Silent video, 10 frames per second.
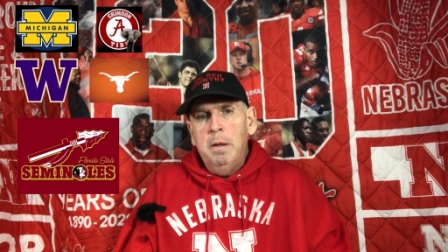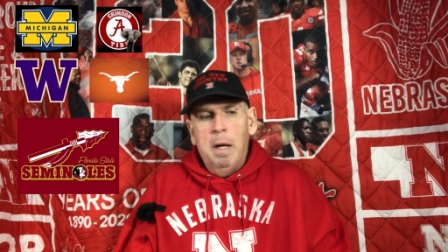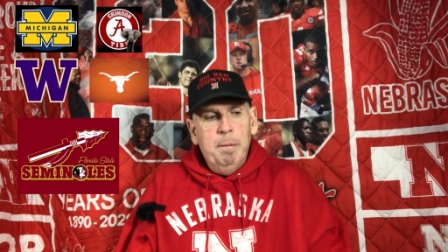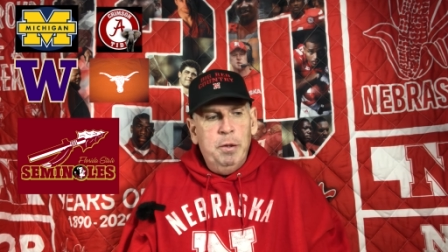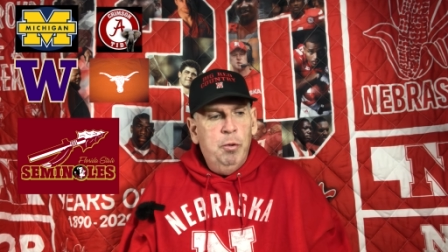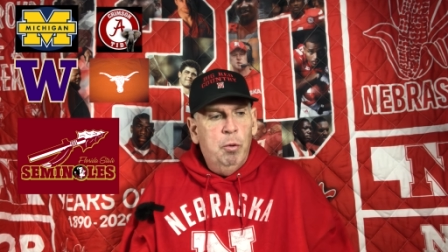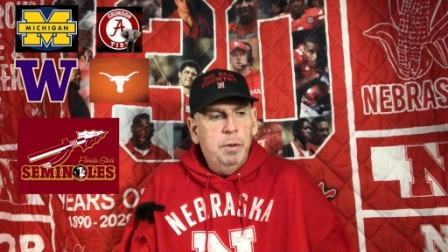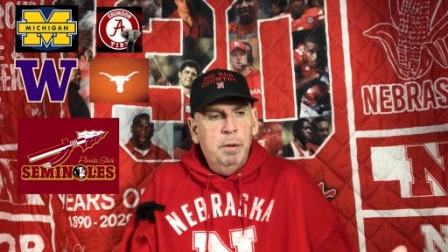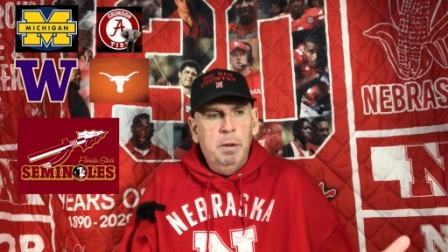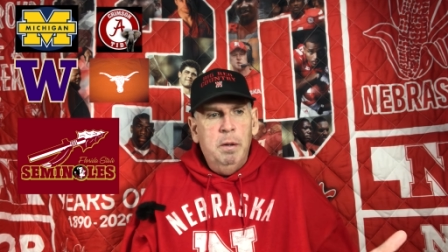I mean,
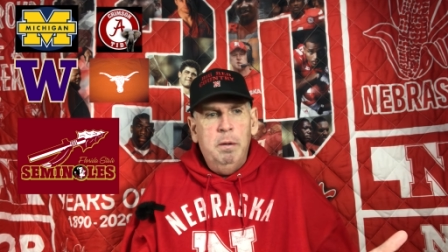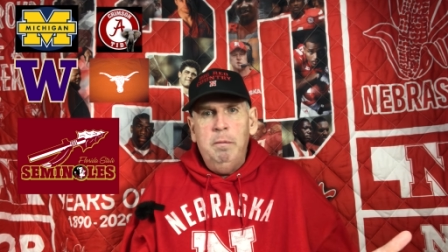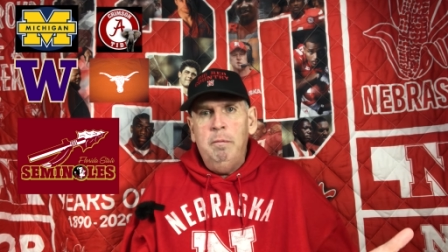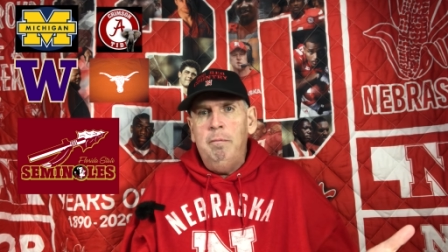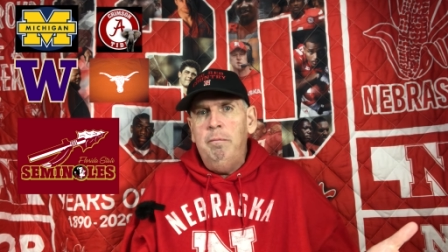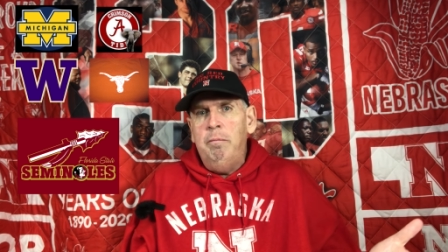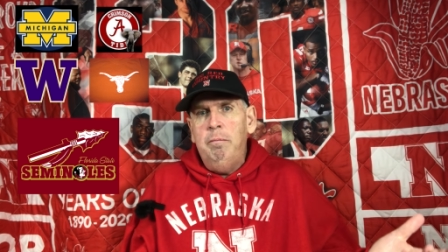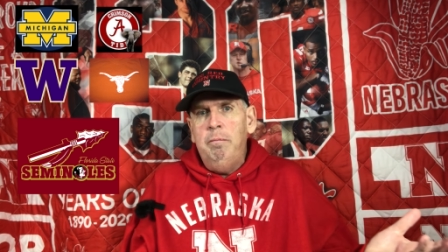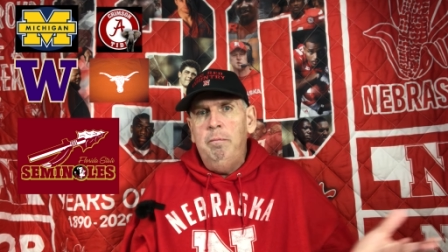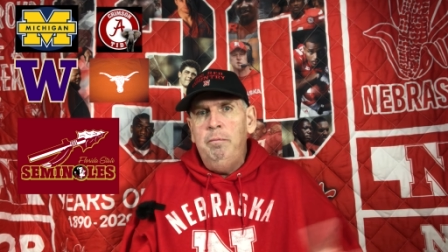Georgia
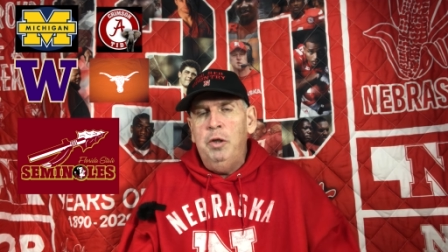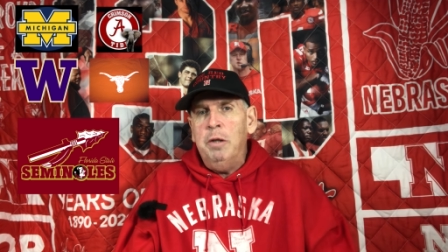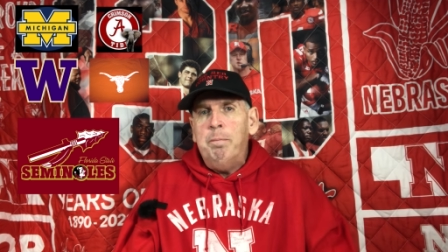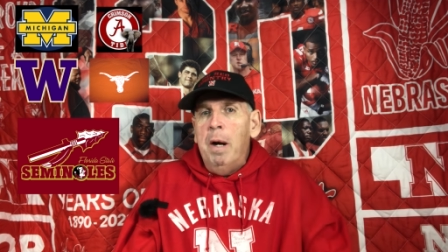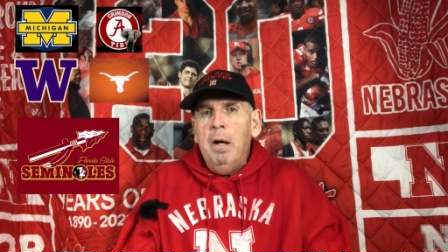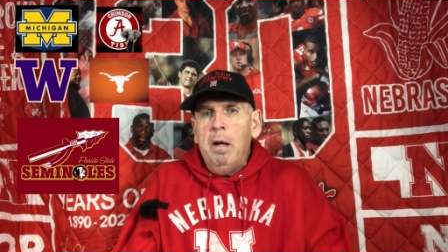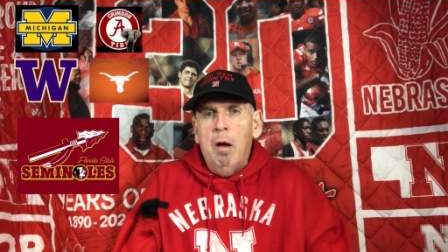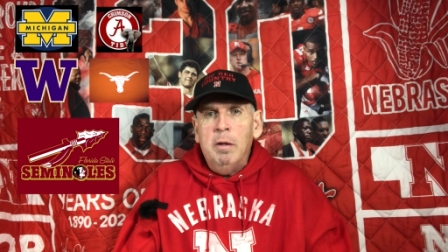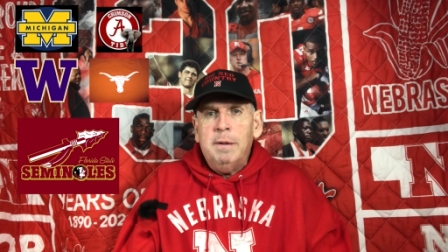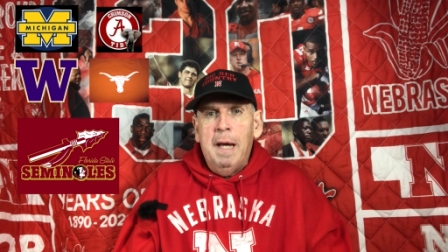just barely
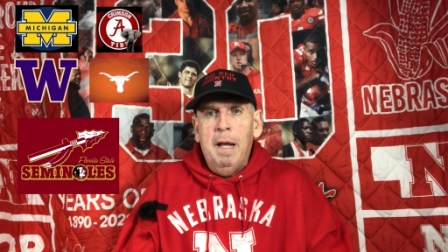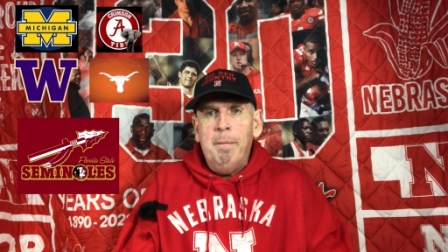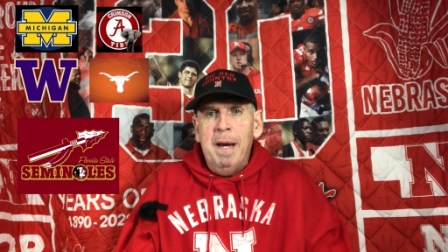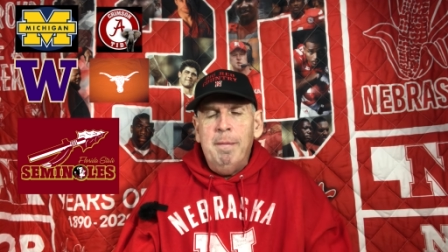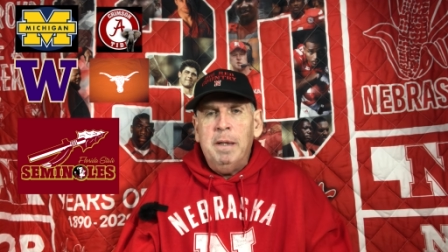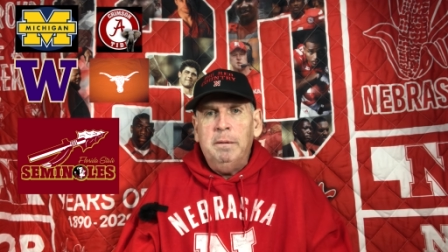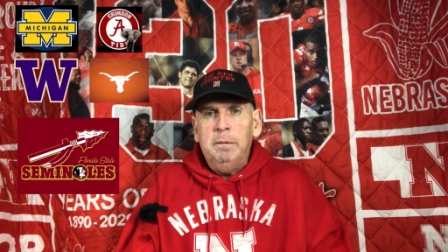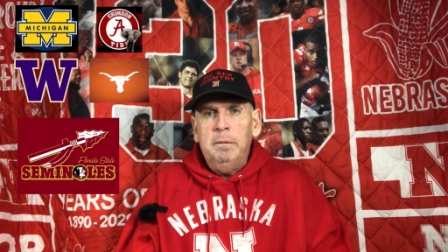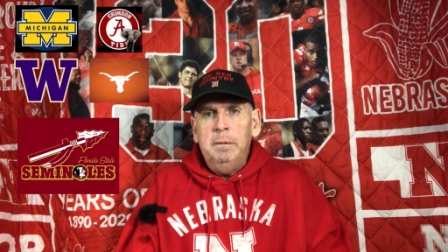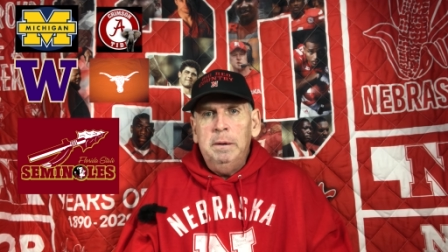lost Alabama.
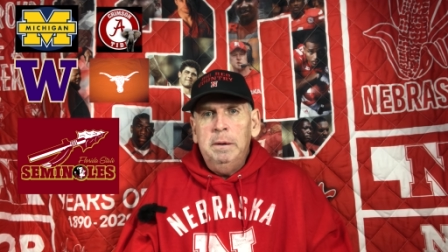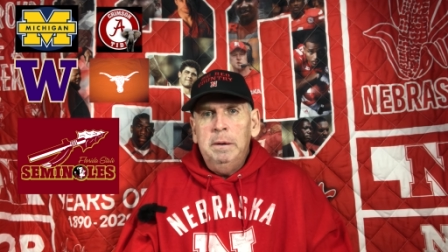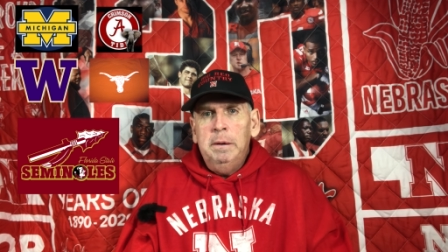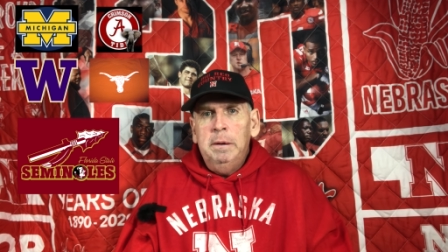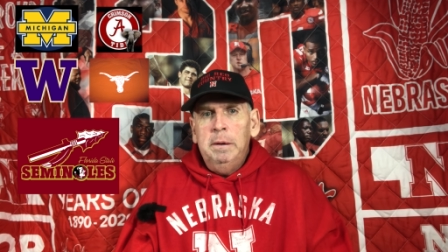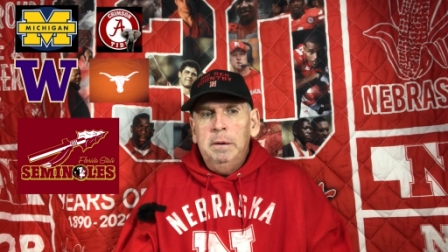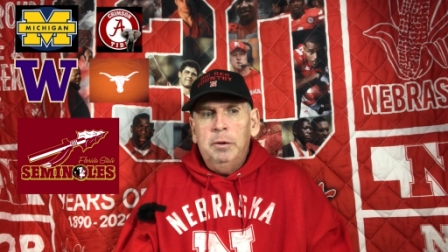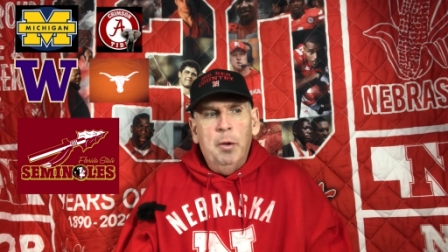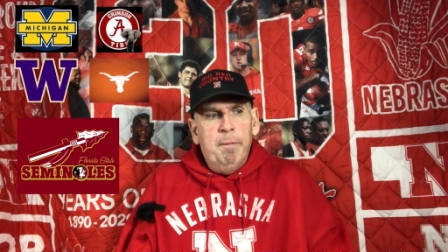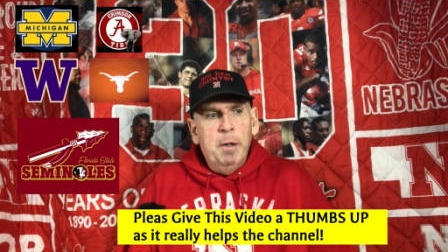
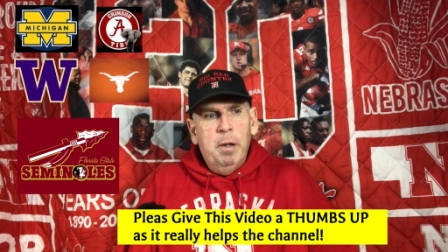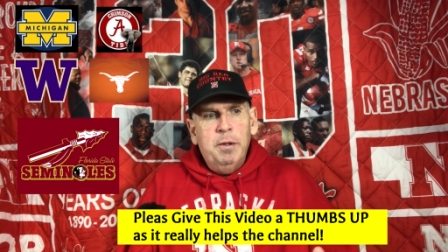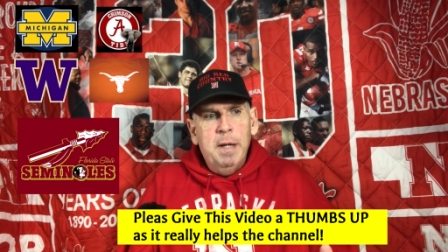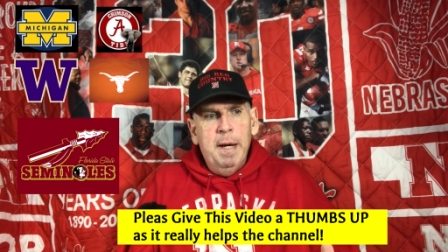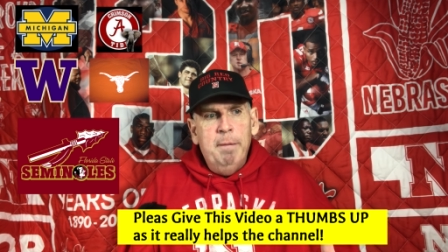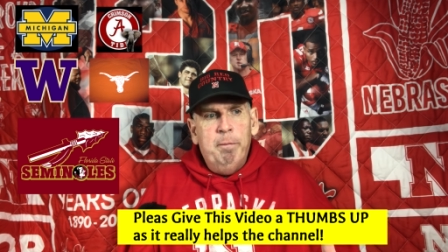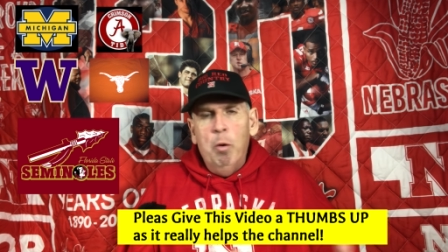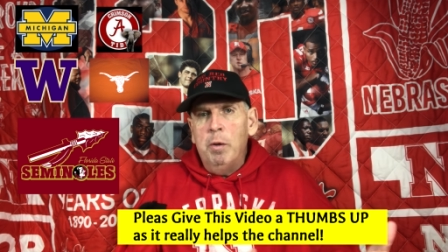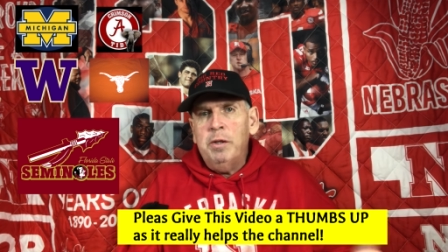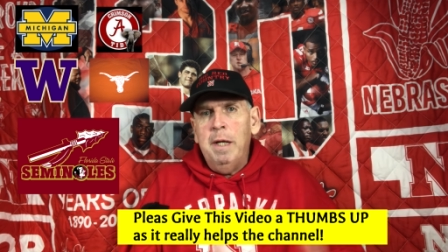So if you're saying
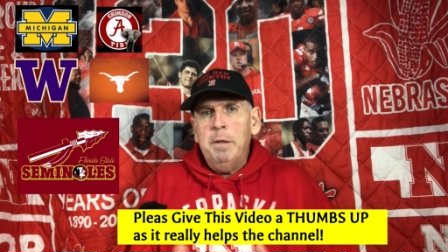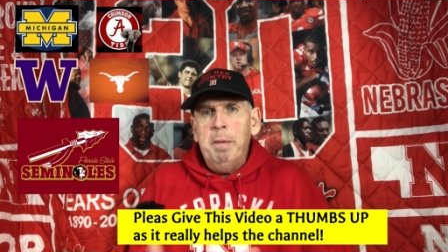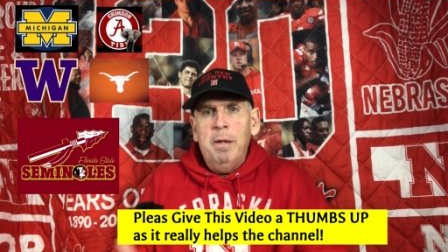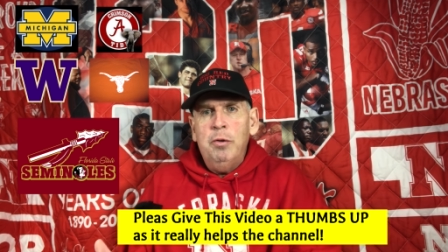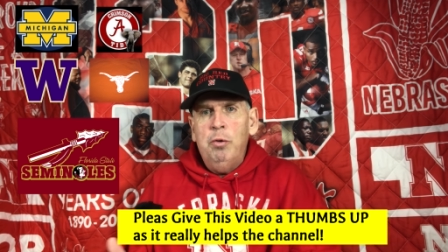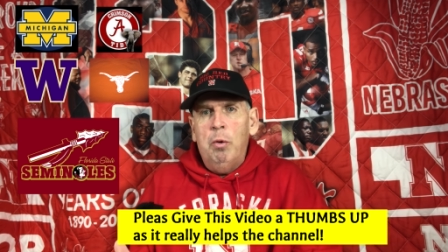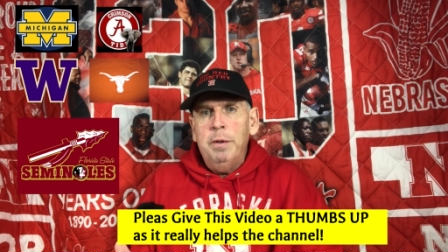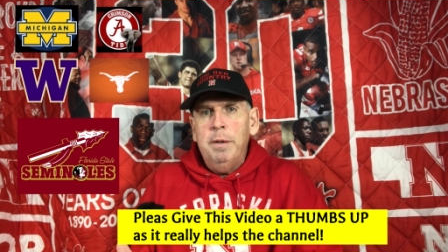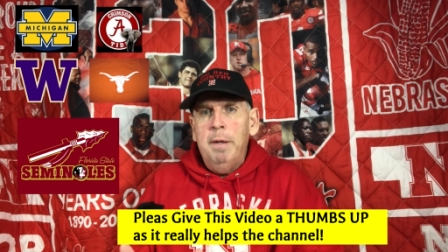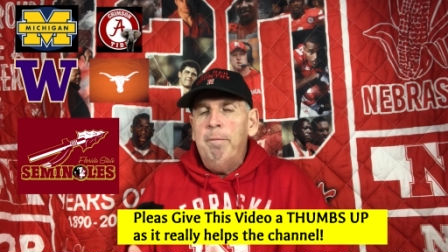Florida State's better than
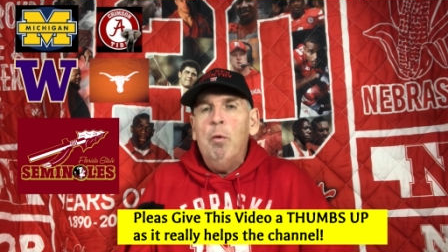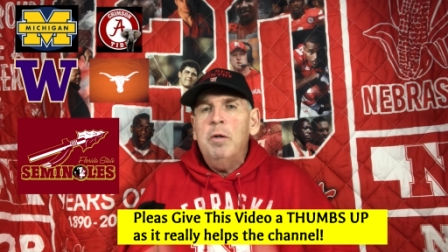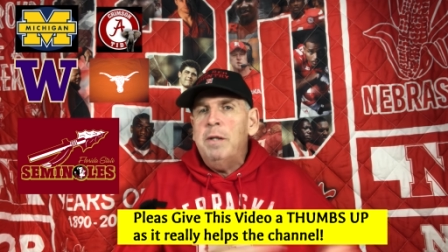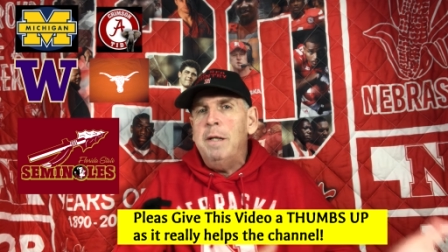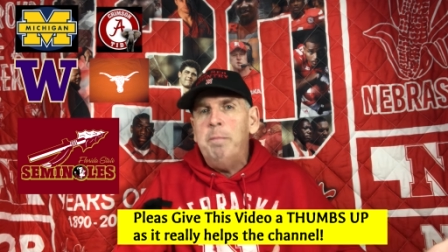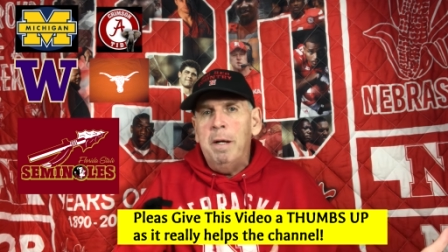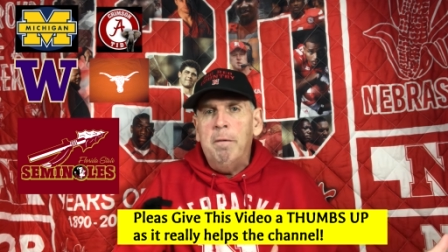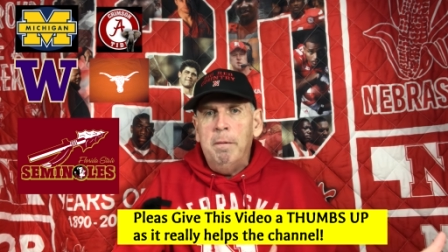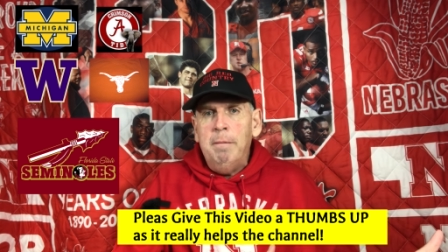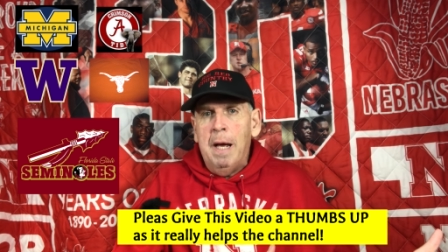Georgia, then Florida State's
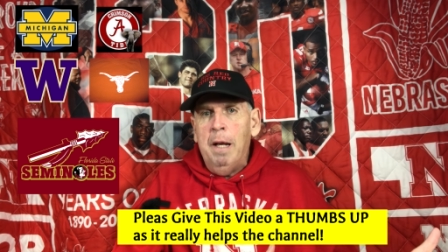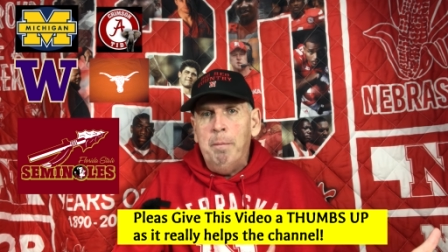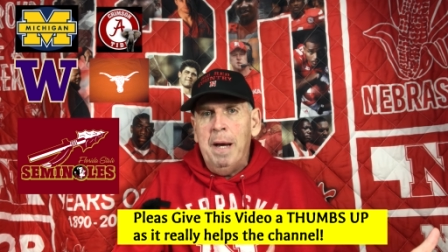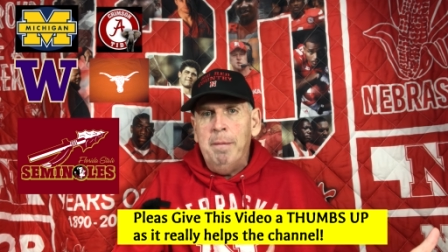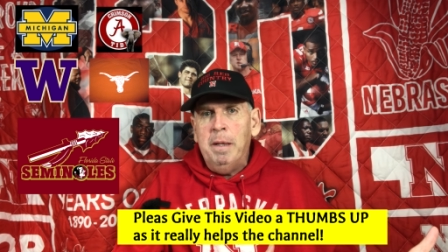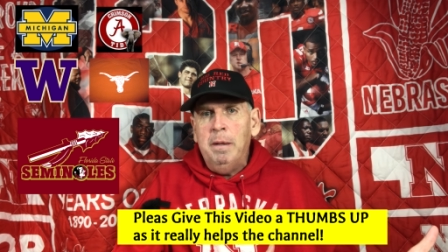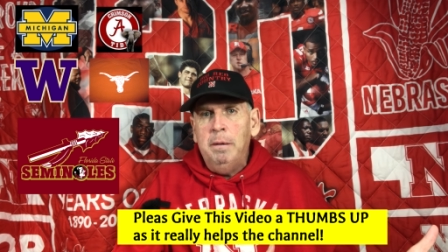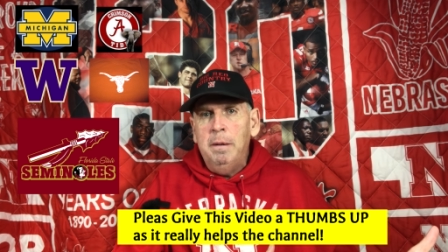better than Alabama.